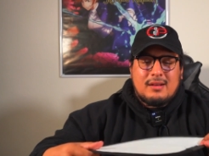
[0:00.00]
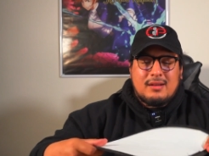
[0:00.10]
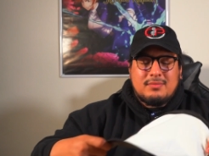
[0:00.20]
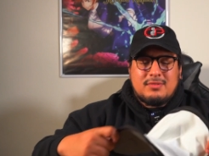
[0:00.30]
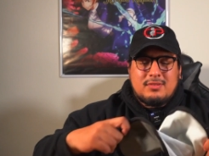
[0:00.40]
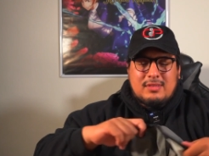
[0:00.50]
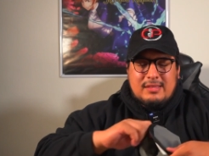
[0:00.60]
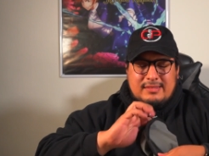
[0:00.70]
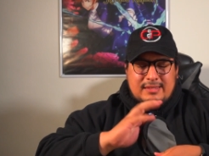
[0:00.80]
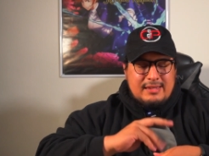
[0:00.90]
it comes with
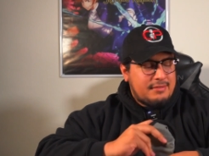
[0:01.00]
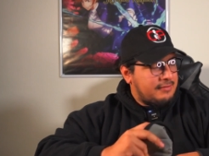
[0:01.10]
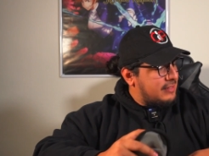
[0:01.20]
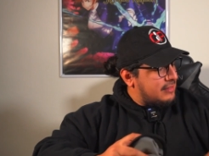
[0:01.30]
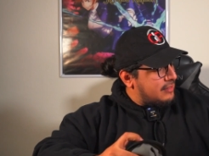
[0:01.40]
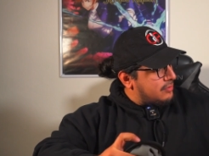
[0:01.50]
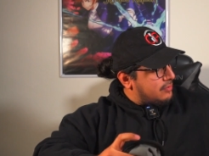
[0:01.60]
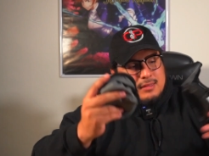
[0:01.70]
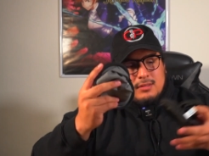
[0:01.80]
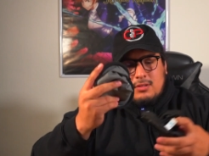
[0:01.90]
this nifty
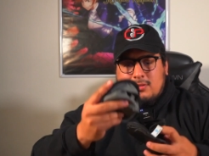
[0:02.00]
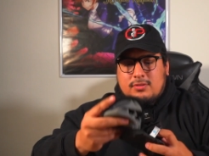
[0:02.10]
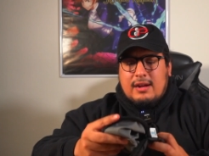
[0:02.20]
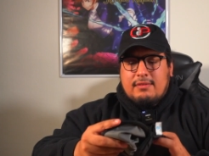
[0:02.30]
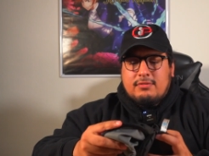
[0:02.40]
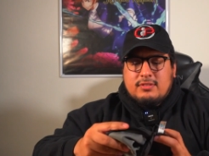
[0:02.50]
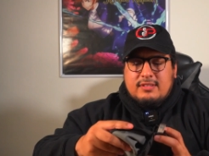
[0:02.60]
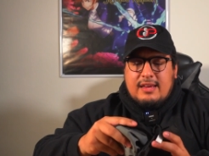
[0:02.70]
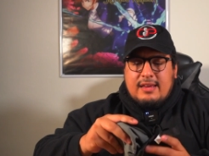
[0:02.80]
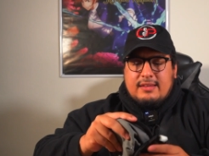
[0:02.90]
little, little travel
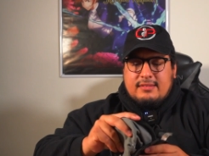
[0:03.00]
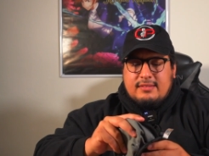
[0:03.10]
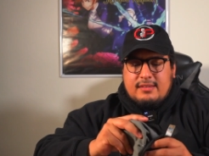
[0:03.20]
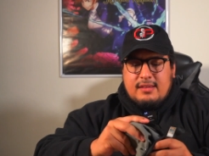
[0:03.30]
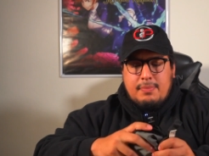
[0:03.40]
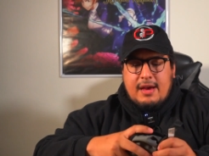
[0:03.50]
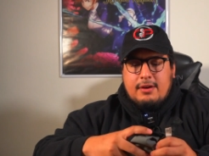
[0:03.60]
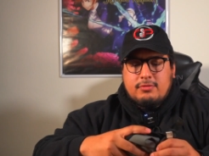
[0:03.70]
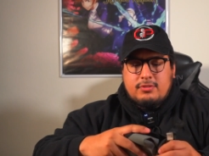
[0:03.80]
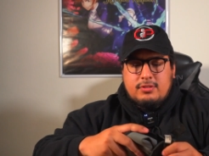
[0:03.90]
size
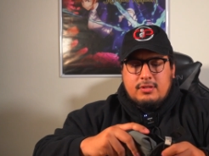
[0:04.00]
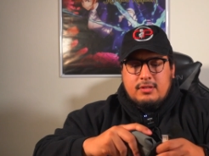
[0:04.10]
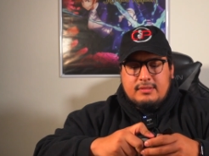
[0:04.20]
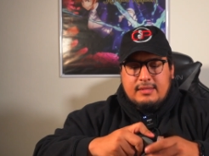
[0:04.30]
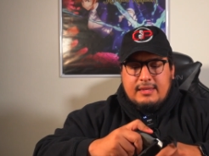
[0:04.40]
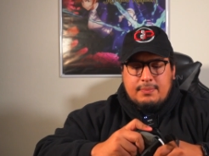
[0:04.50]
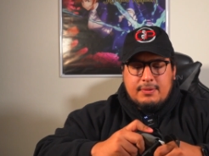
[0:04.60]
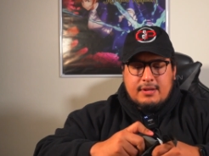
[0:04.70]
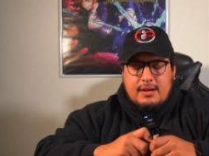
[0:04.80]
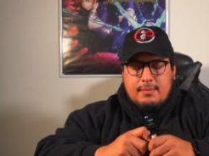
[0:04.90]
pouch to keep
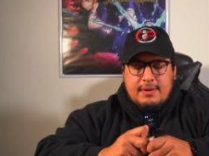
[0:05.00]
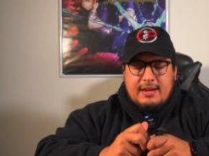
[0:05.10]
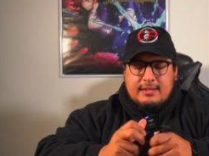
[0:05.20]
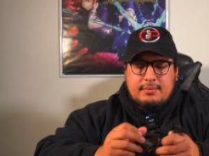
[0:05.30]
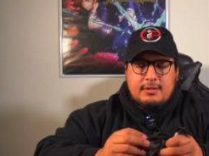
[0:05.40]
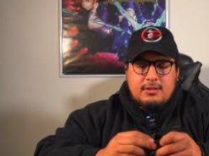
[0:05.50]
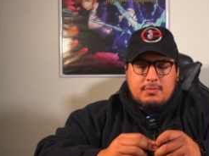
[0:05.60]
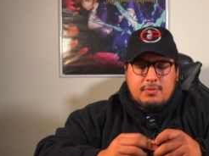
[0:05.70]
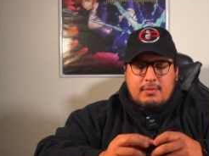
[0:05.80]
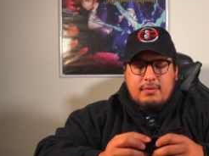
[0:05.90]
it compact. I mean, you
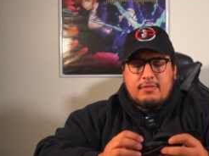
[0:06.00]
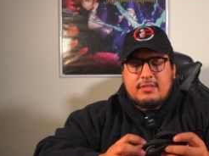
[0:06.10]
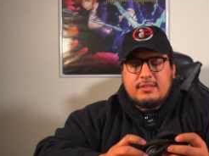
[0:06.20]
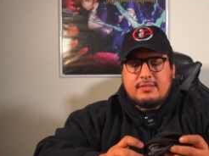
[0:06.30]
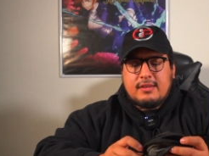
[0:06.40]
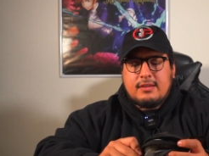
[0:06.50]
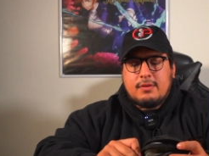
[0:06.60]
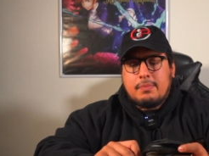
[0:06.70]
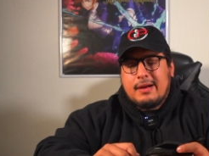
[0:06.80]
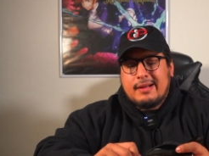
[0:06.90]
could probably fit this thing in
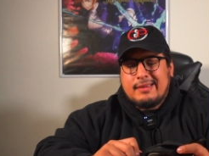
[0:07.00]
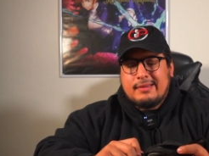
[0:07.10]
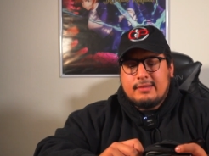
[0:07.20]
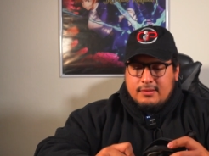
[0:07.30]
your pocket.